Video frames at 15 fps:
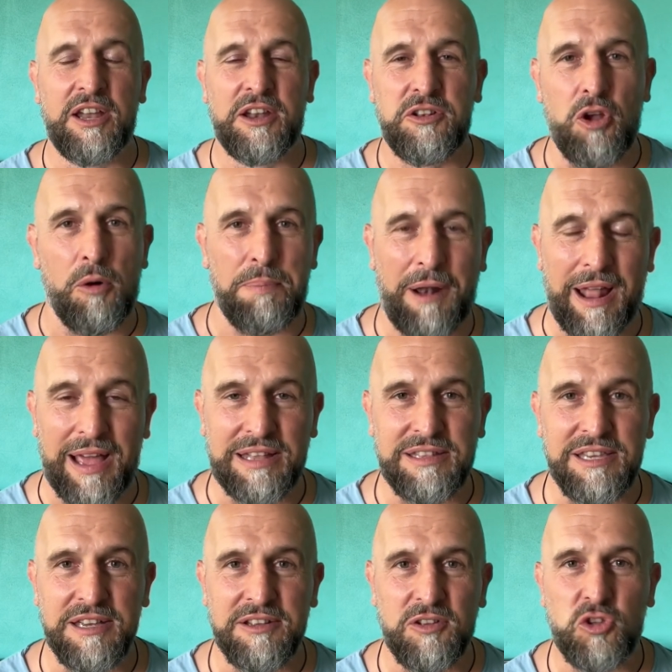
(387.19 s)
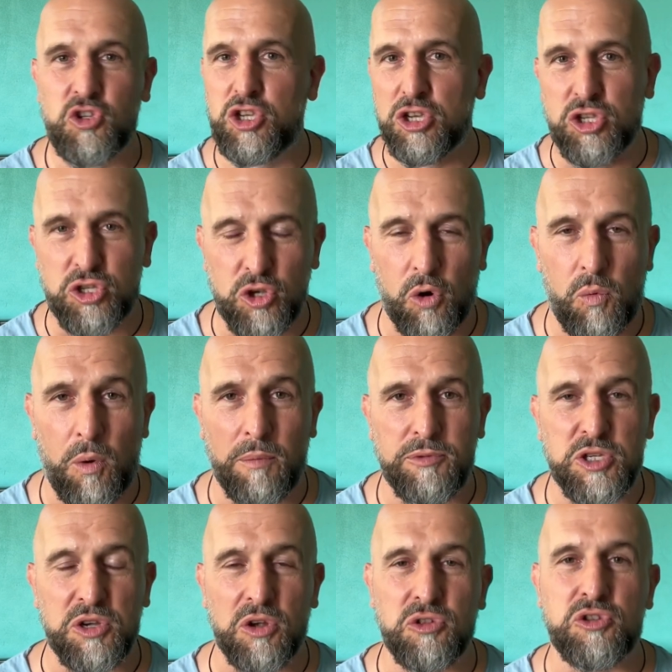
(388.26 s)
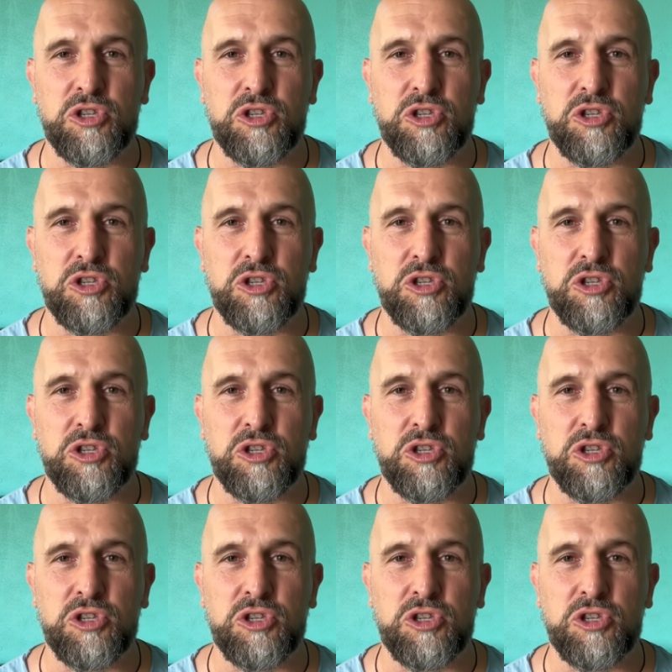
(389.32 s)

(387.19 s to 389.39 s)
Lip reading: Not planned, just saw what was on,